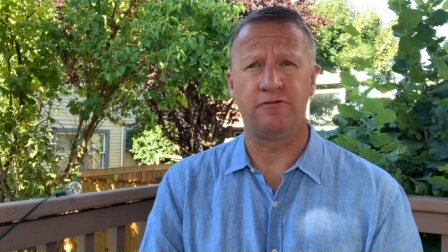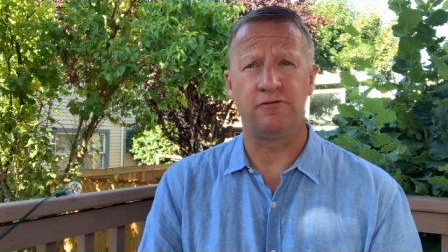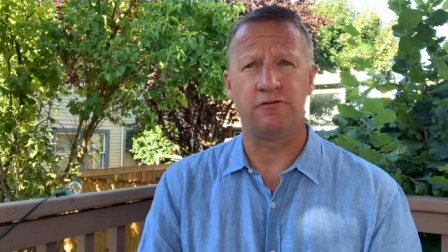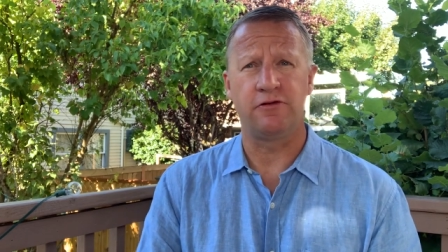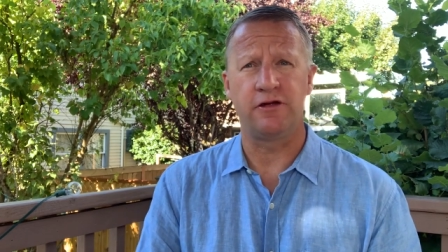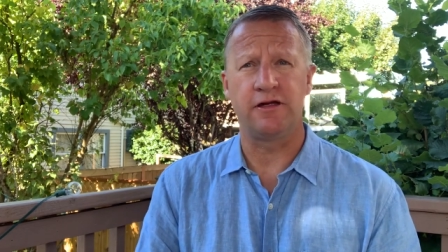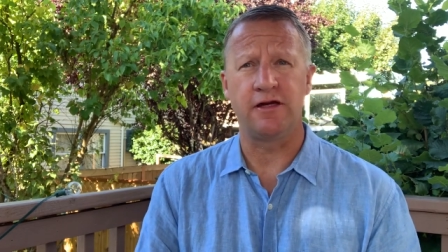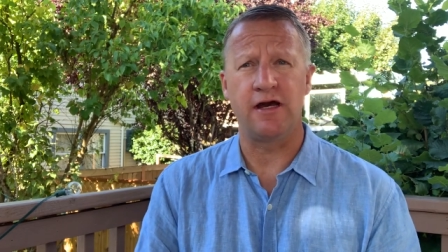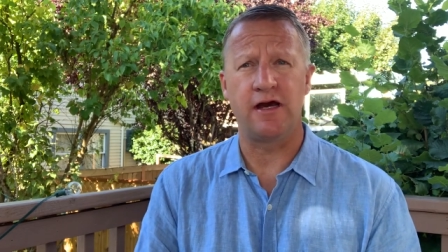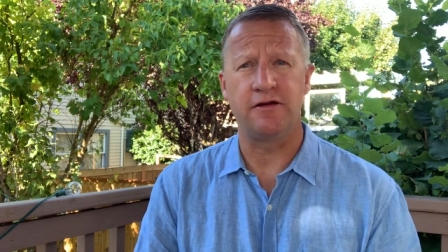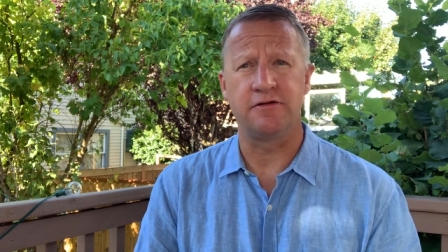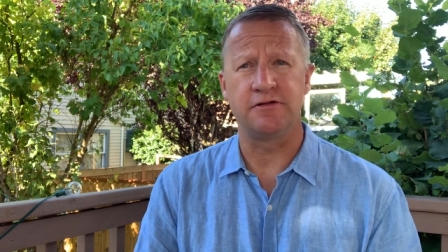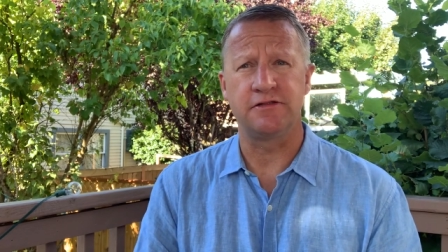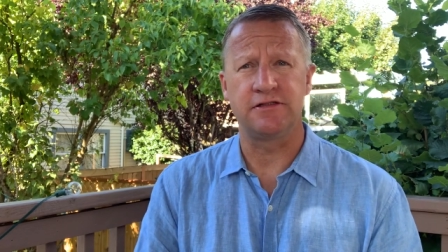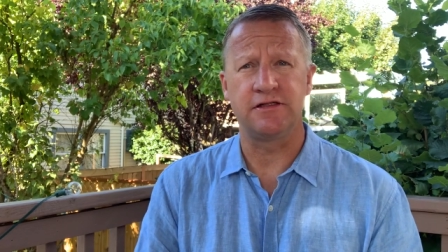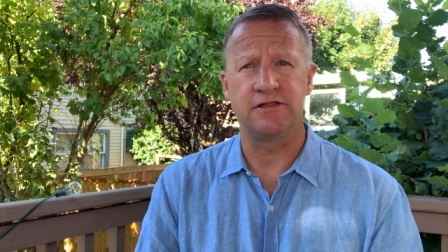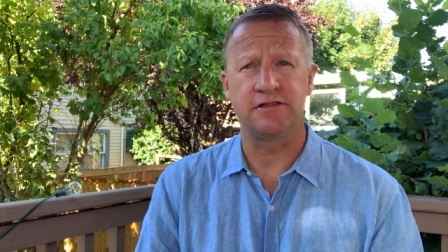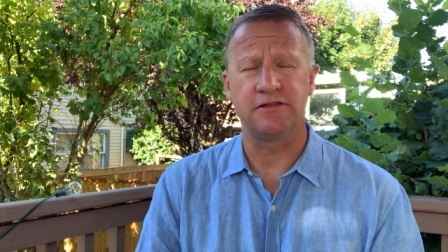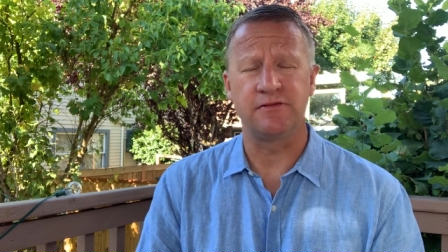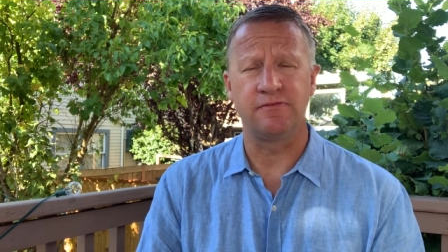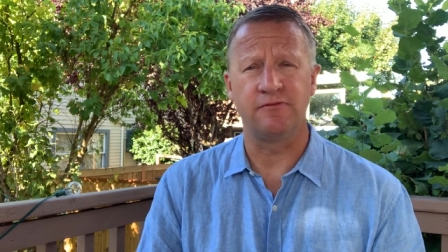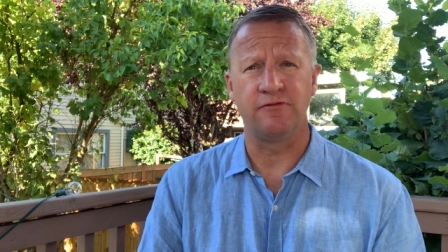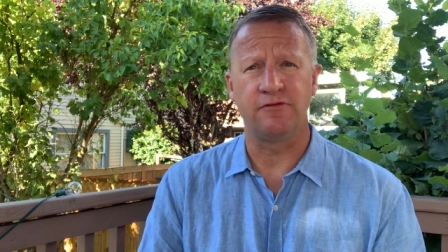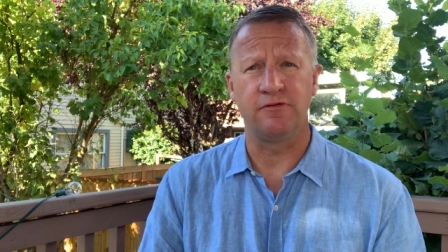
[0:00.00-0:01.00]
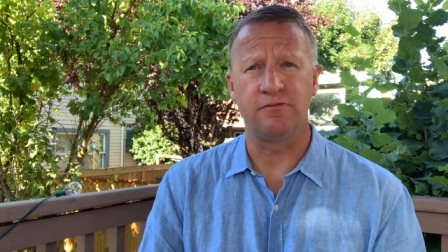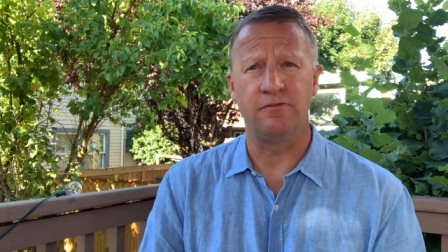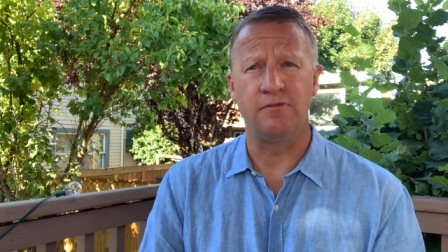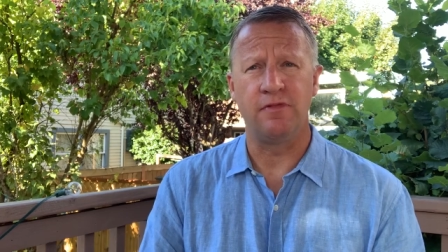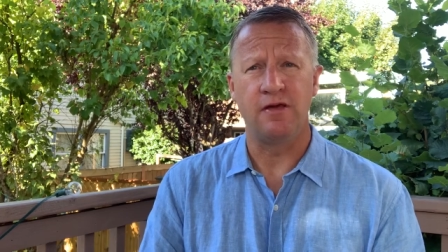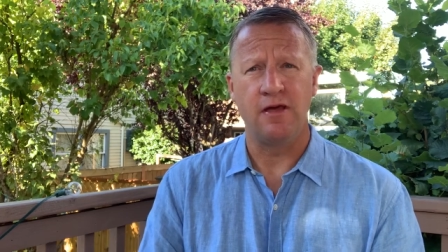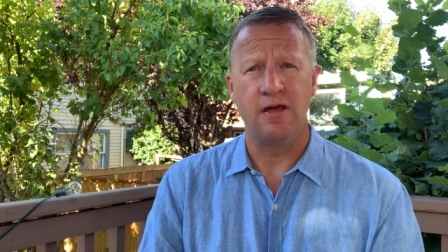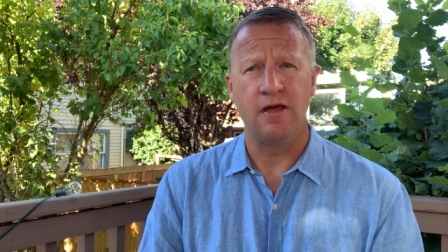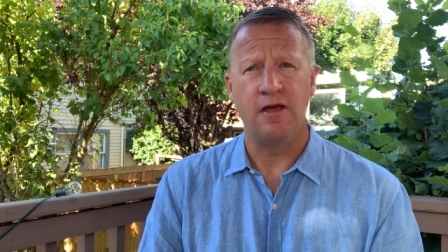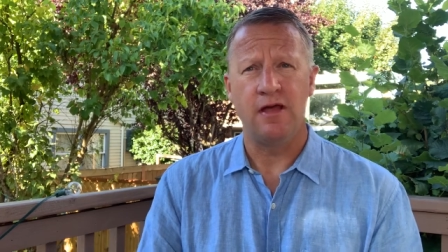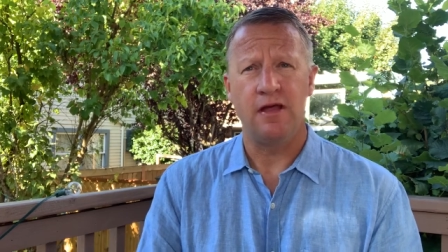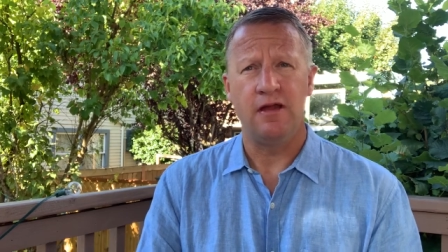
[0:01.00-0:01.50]
49er system from
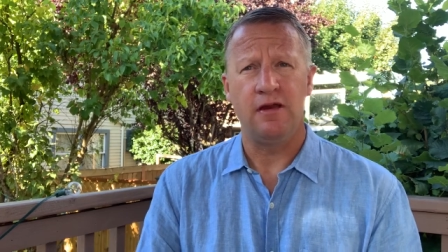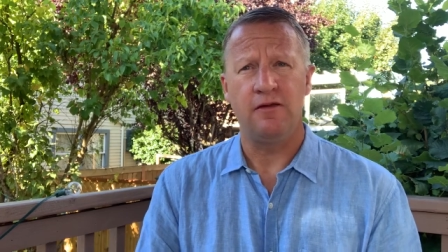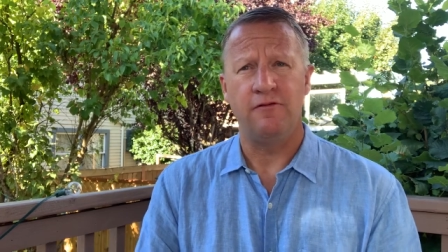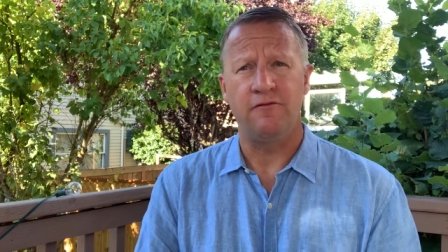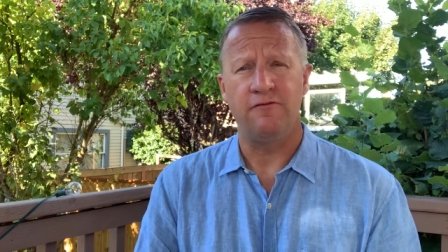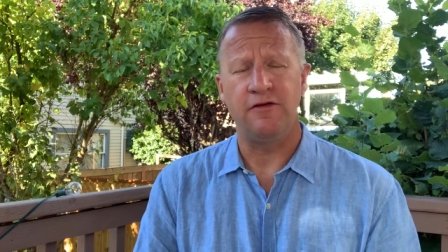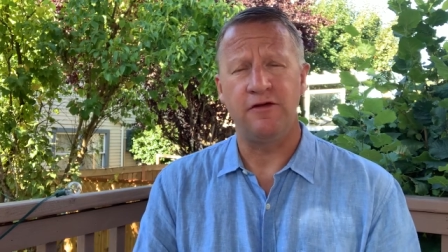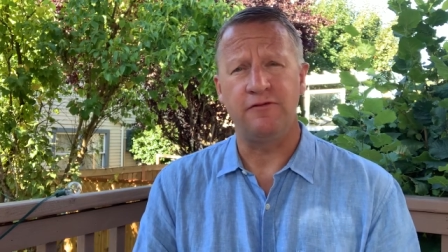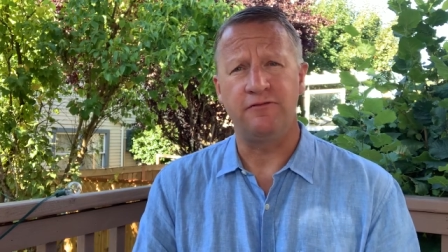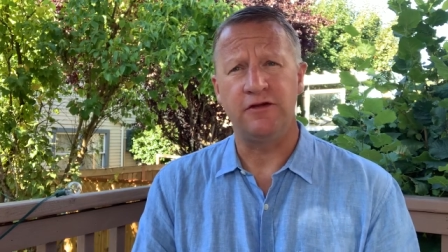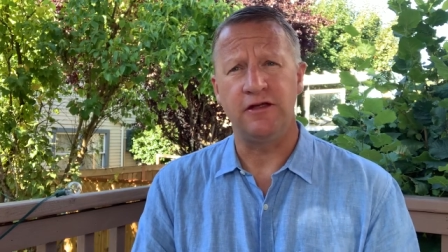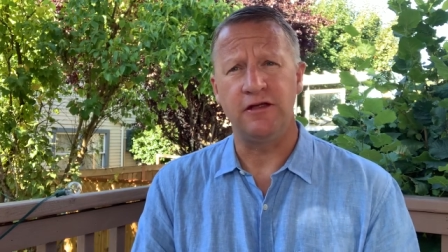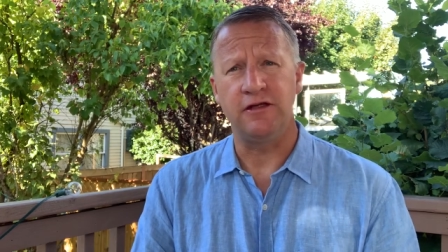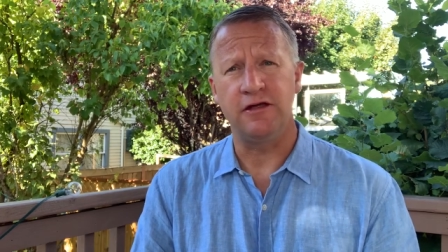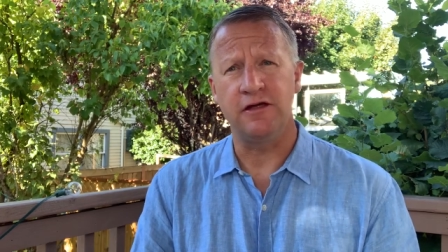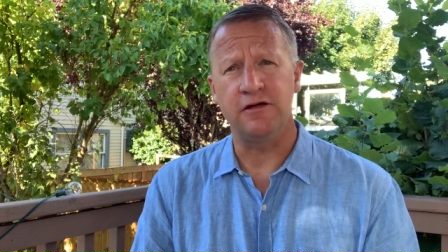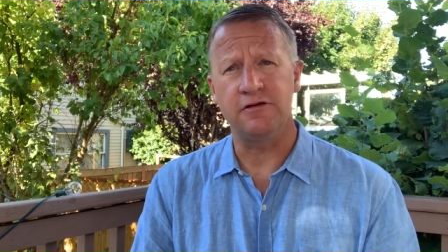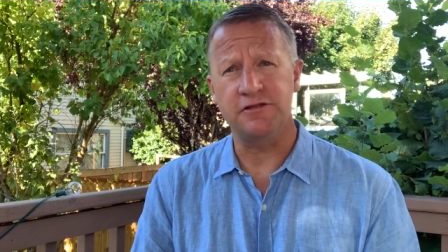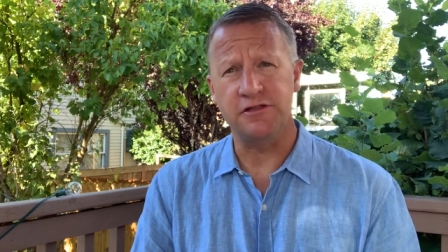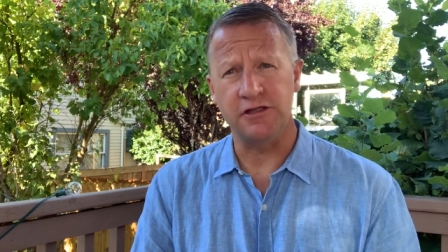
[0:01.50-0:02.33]
50 years